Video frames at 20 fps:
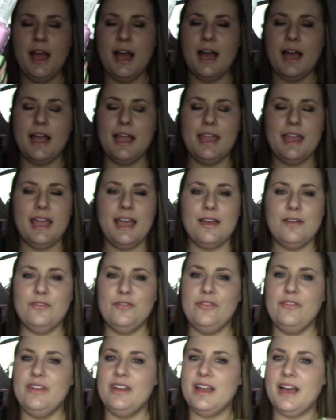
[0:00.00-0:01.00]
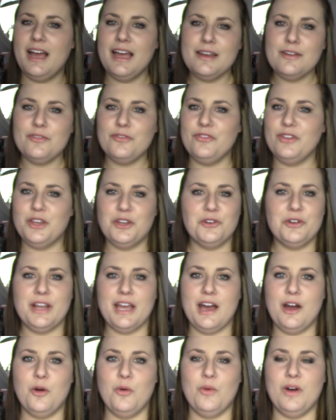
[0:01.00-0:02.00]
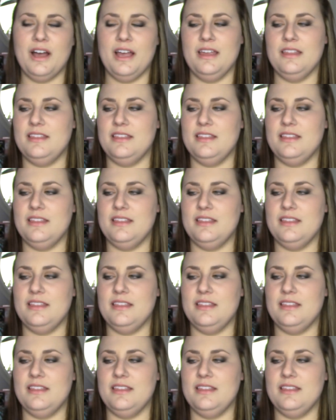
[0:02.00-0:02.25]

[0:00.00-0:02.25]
I have not figured out why